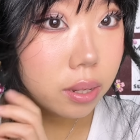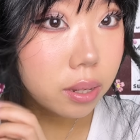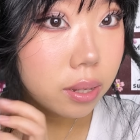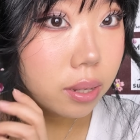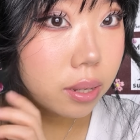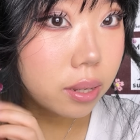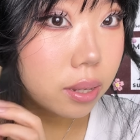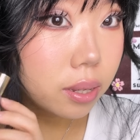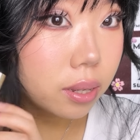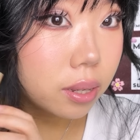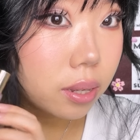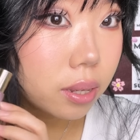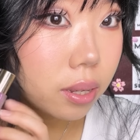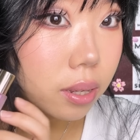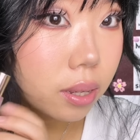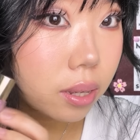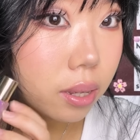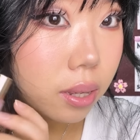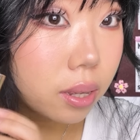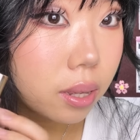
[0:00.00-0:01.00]

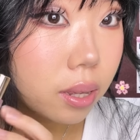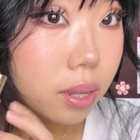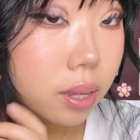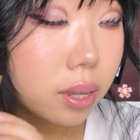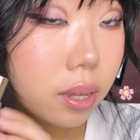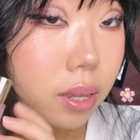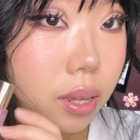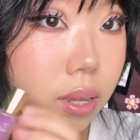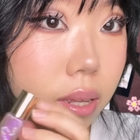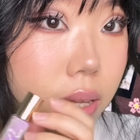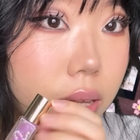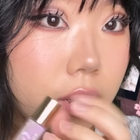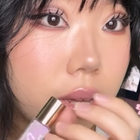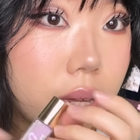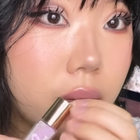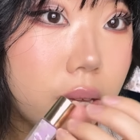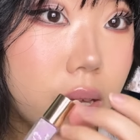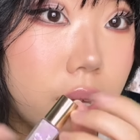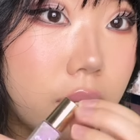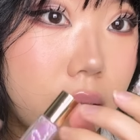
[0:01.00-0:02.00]

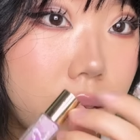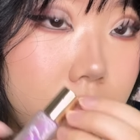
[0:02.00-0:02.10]
(no one is talking)